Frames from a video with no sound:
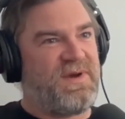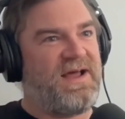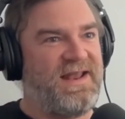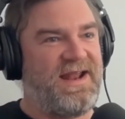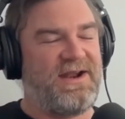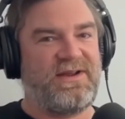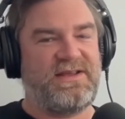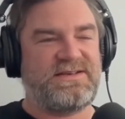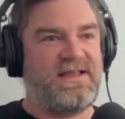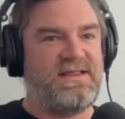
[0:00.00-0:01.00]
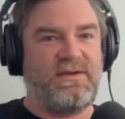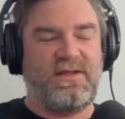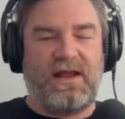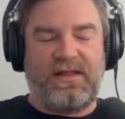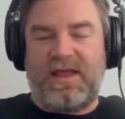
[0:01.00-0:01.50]
later and
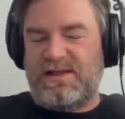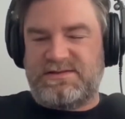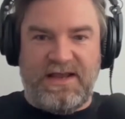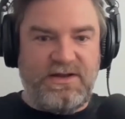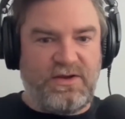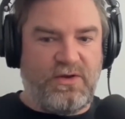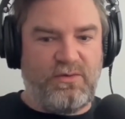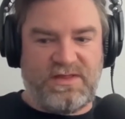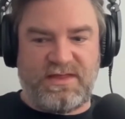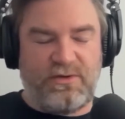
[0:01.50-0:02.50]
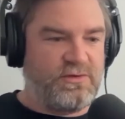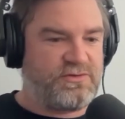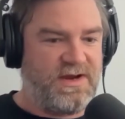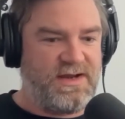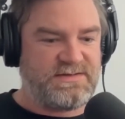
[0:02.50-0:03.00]
and then it's intercut with that whole
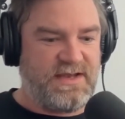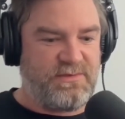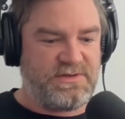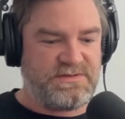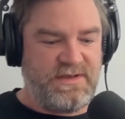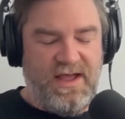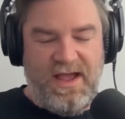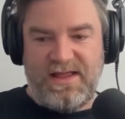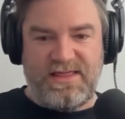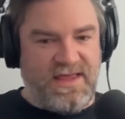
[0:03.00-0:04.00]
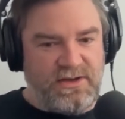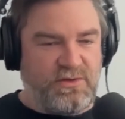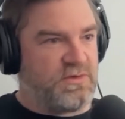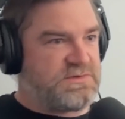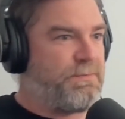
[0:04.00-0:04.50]
trailer sequence. And then it
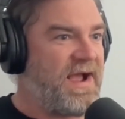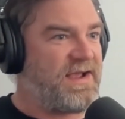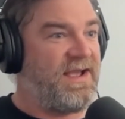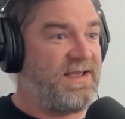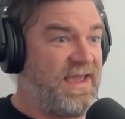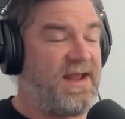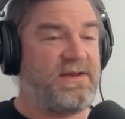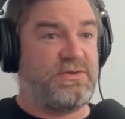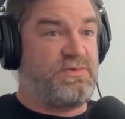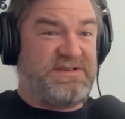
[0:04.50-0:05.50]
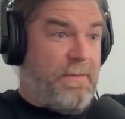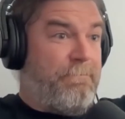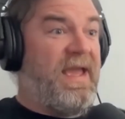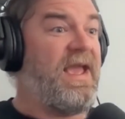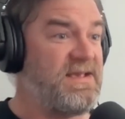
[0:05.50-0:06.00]
goes back again to his
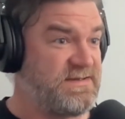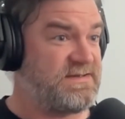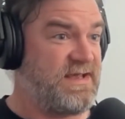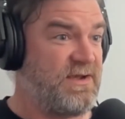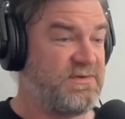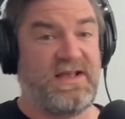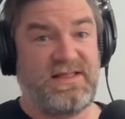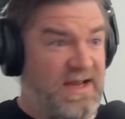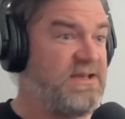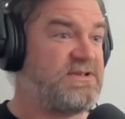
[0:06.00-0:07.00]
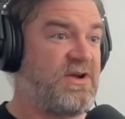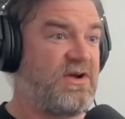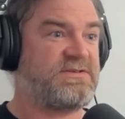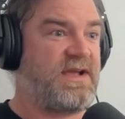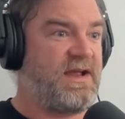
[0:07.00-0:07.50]
amazing sequence. And then he
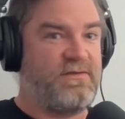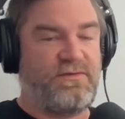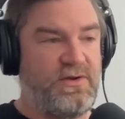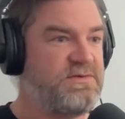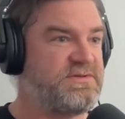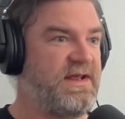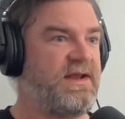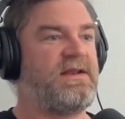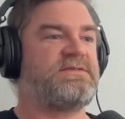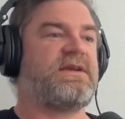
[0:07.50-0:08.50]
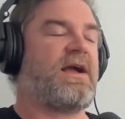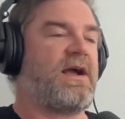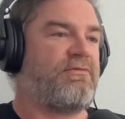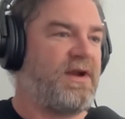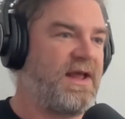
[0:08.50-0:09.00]
starts kind of losing it and he's like, I
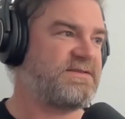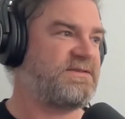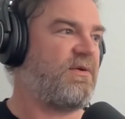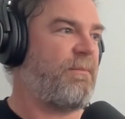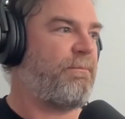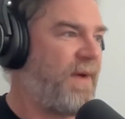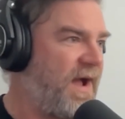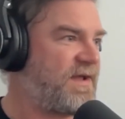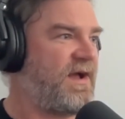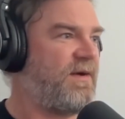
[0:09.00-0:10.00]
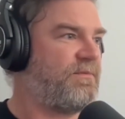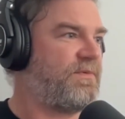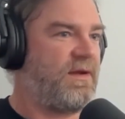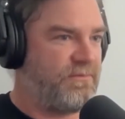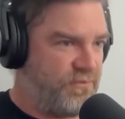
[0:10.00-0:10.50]
can relax now. I'm back.
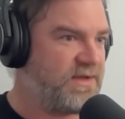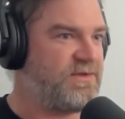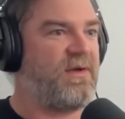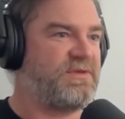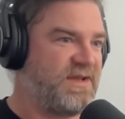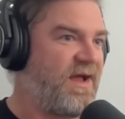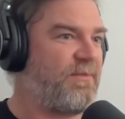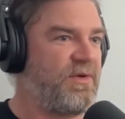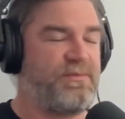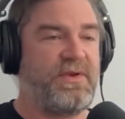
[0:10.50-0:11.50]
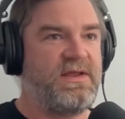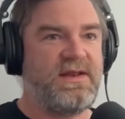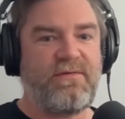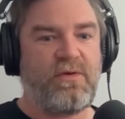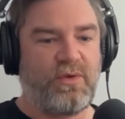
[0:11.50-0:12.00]
I'm Rick Dalton, DiCaprio. But you
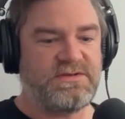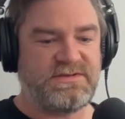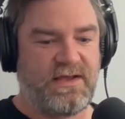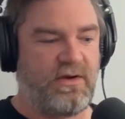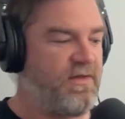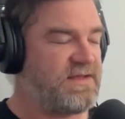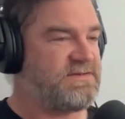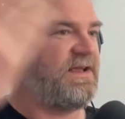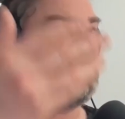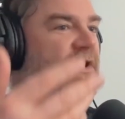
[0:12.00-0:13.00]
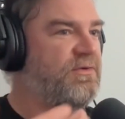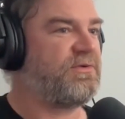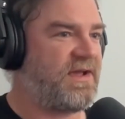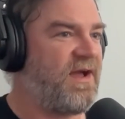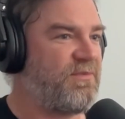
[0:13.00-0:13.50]
never once think, oh, that's Leonardo
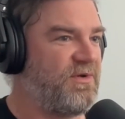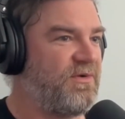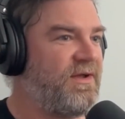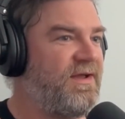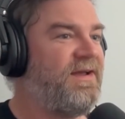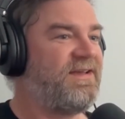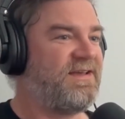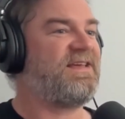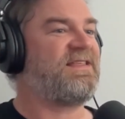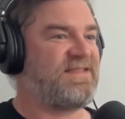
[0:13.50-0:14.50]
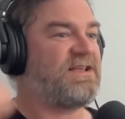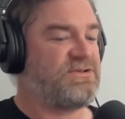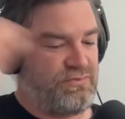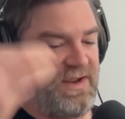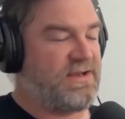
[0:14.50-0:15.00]
DiCaprio. You think
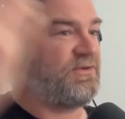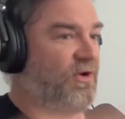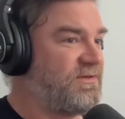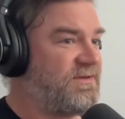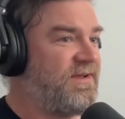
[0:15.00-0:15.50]
that's Rick Dalton.